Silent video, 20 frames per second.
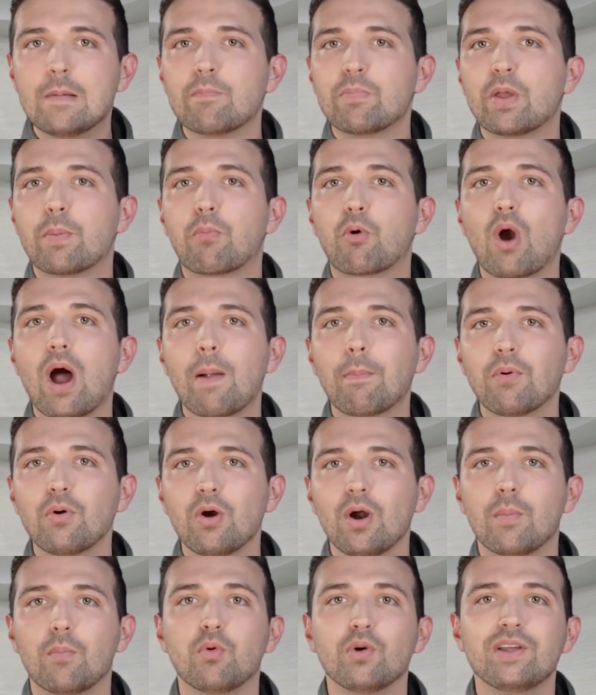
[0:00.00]
The proper
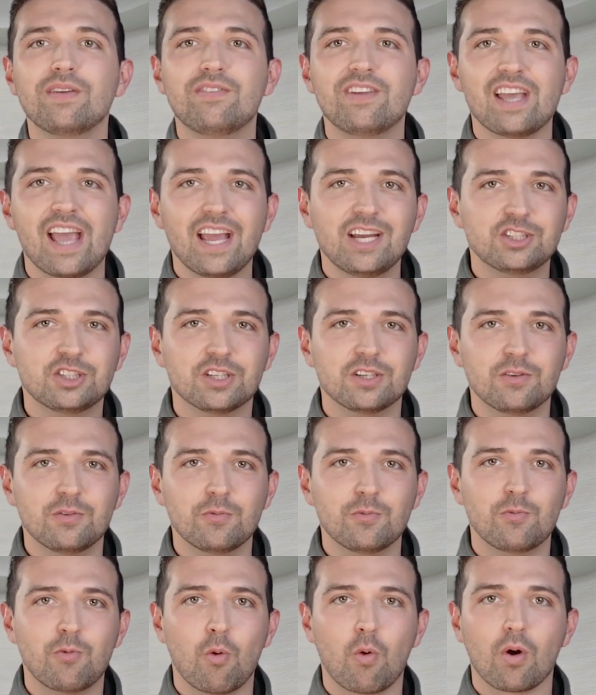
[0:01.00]

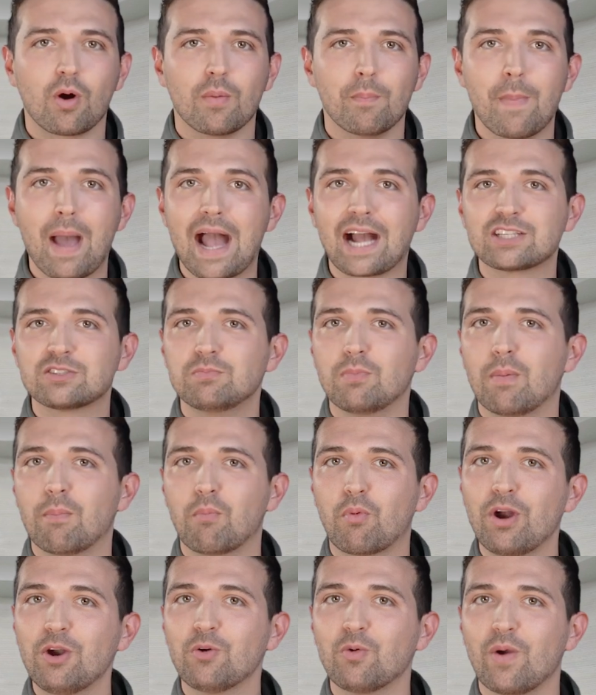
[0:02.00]
abbreviation for maximum
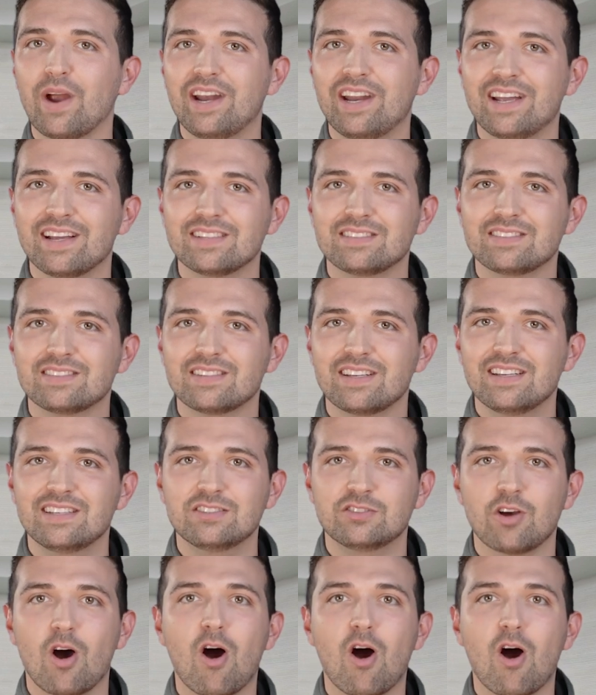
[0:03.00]
print radius is